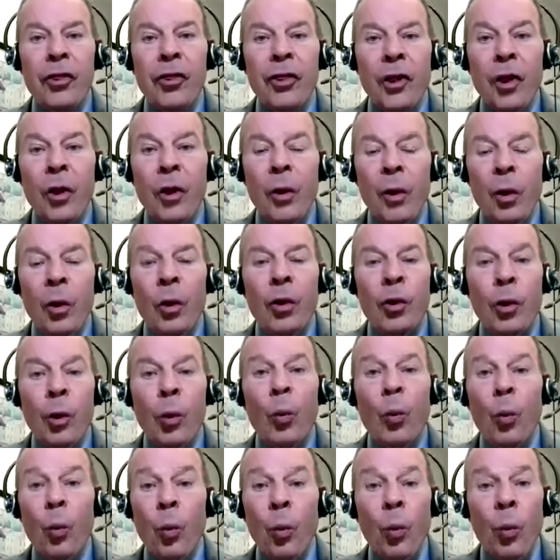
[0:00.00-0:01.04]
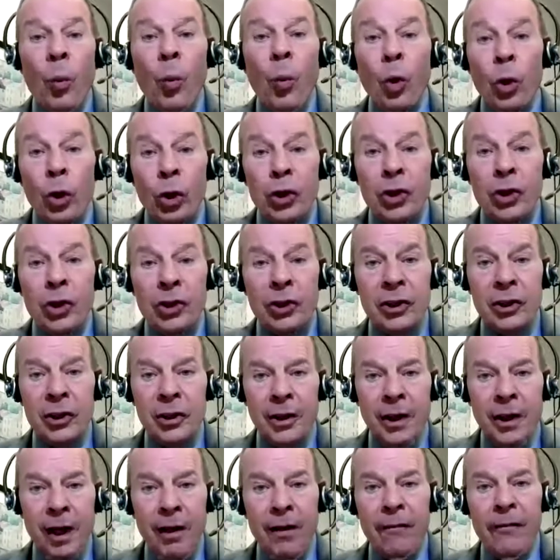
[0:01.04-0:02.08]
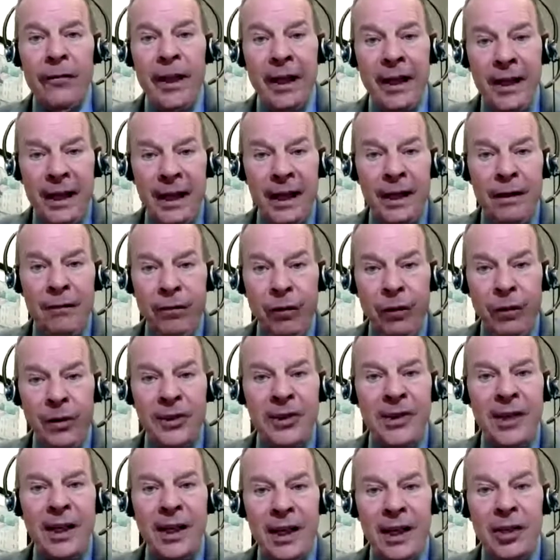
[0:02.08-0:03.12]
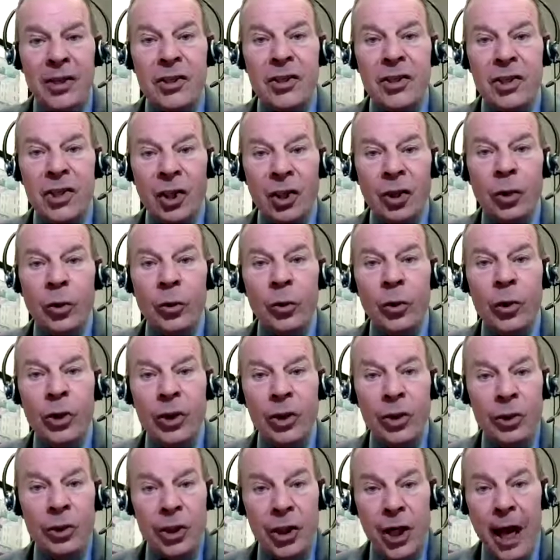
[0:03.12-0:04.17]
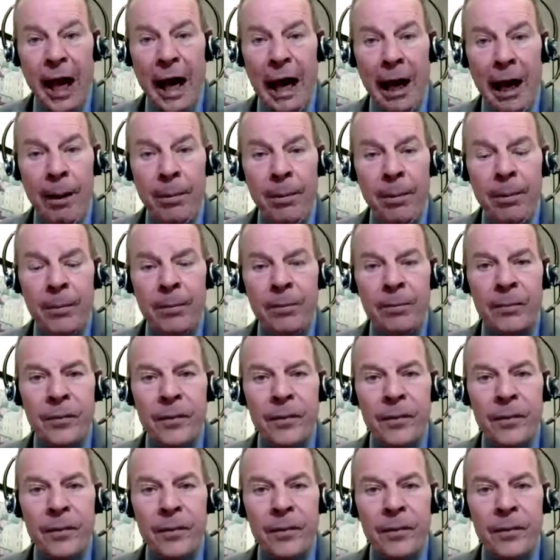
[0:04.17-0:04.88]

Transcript: The worst of the evils is to lose your job.